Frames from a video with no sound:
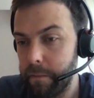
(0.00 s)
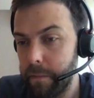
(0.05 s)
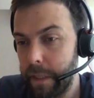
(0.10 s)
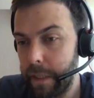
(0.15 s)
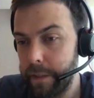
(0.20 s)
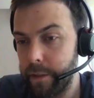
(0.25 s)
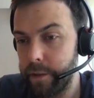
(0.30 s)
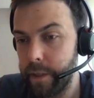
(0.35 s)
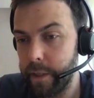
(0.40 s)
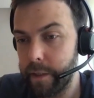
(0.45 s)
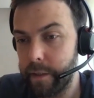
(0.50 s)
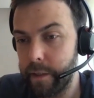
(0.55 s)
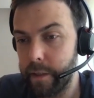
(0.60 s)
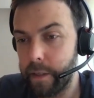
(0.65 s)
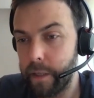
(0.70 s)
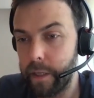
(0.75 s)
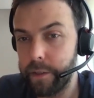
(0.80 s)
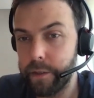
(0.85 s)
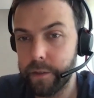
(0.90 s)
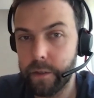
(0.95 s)
I suggest
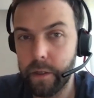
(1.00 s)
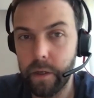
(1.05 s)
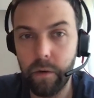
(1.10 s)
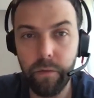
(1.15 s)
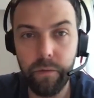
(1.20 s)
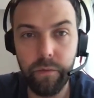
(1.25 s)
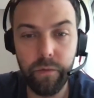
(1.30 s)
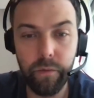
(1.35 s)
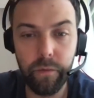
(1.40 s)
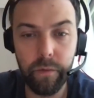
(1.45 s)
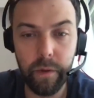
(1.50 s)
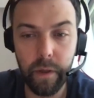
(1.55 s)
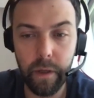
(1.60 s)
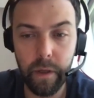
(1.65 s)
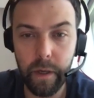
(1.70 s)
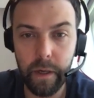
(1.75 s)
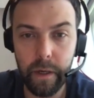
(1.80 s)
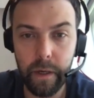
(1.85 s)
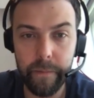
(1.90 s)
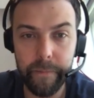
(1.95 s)
that I just go through
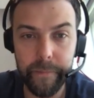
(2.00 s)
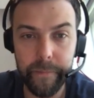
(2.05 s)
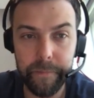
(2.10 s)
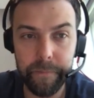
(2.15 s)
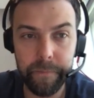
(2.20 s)
the